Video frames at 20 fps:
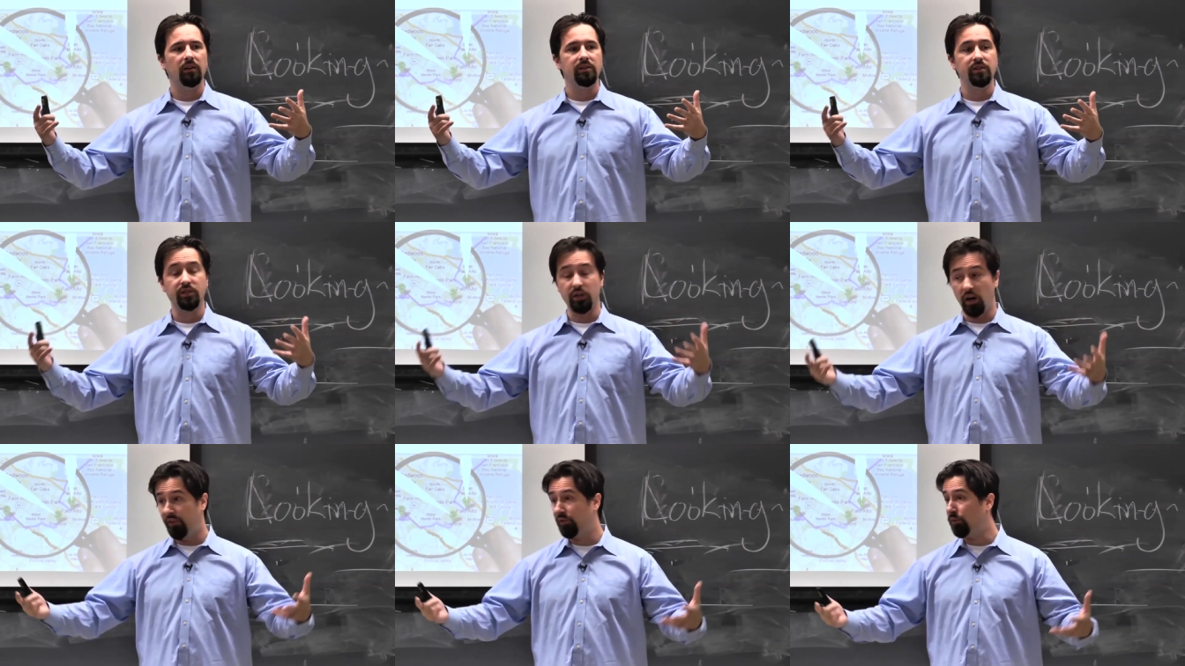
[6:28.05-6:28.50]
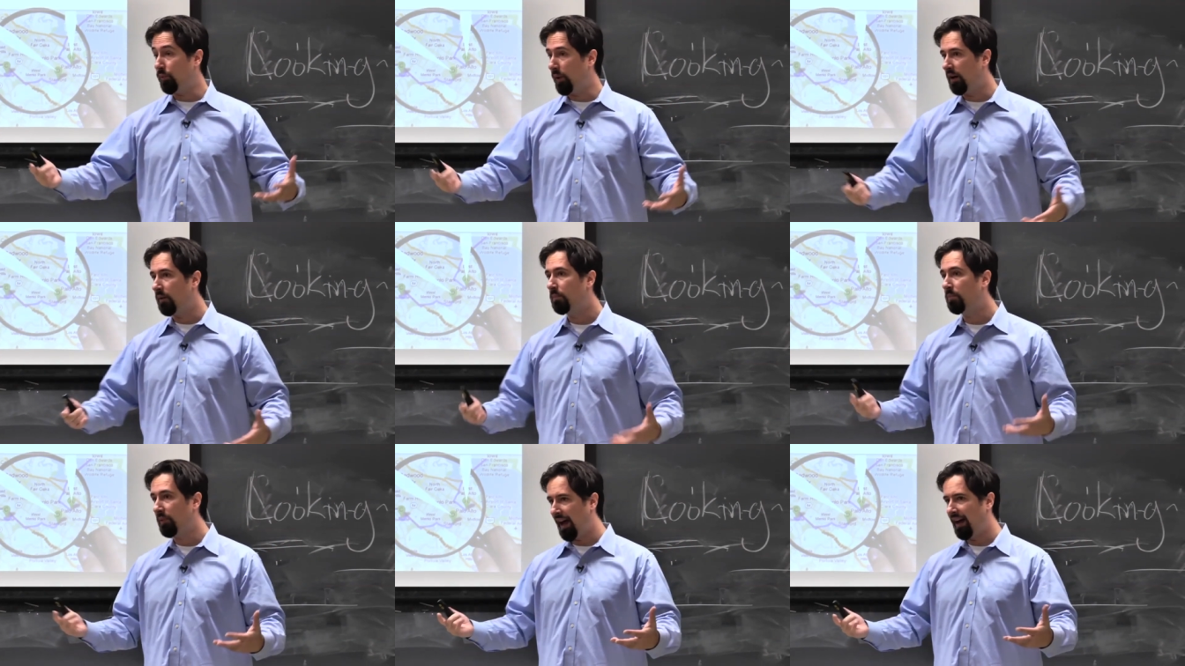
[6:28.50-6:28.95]

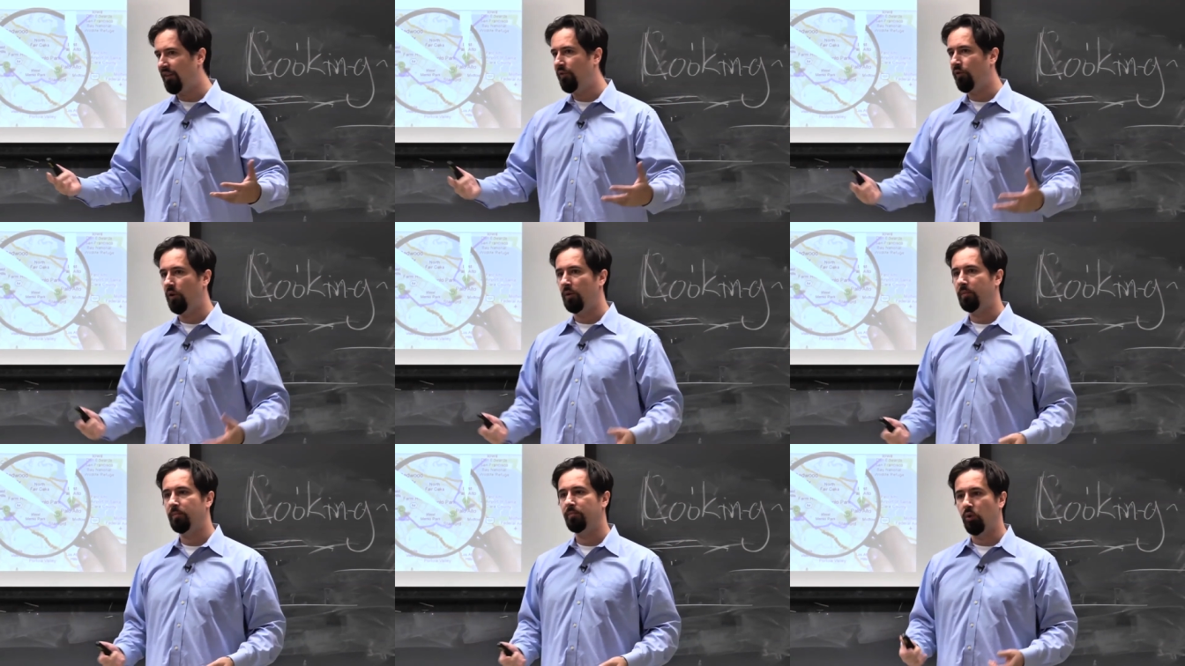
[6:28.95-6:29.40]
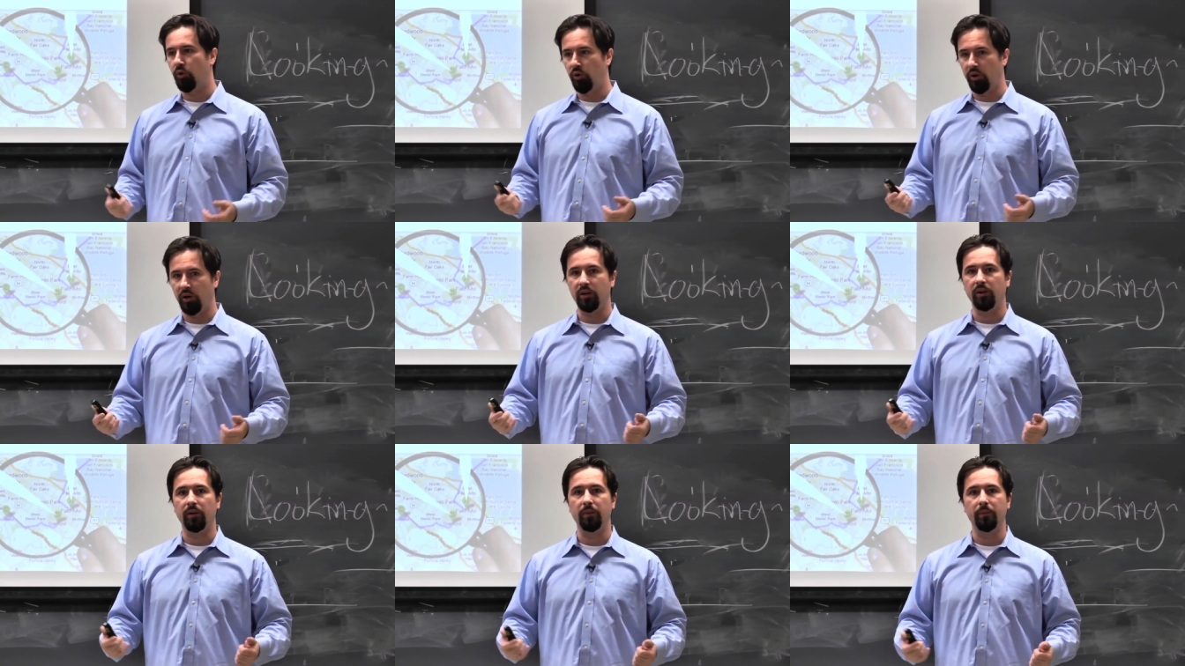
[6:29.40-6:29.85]
software platform,
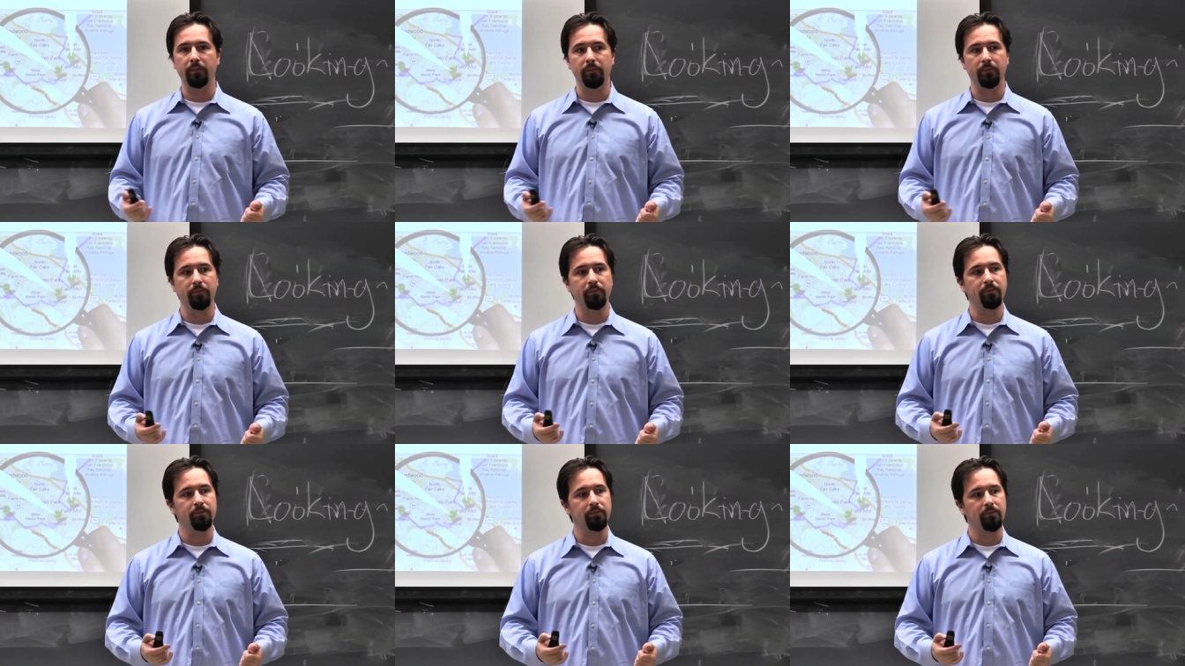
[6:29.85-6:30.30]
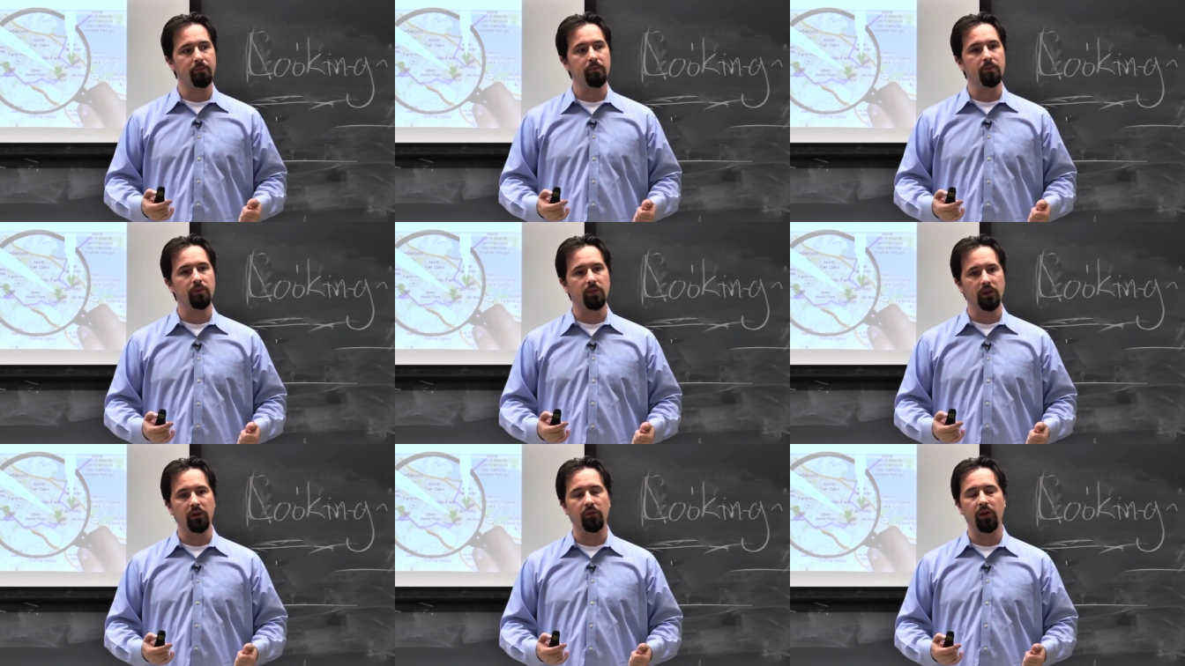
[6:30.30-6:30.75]
Oracle,
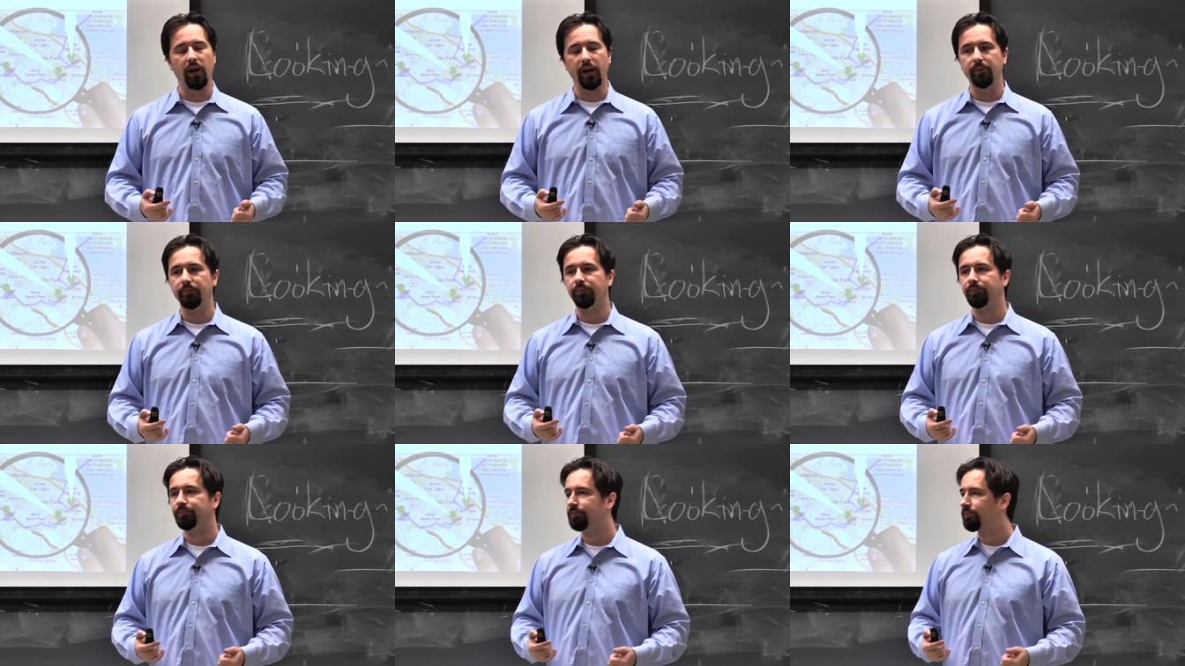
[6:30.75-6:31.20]
right?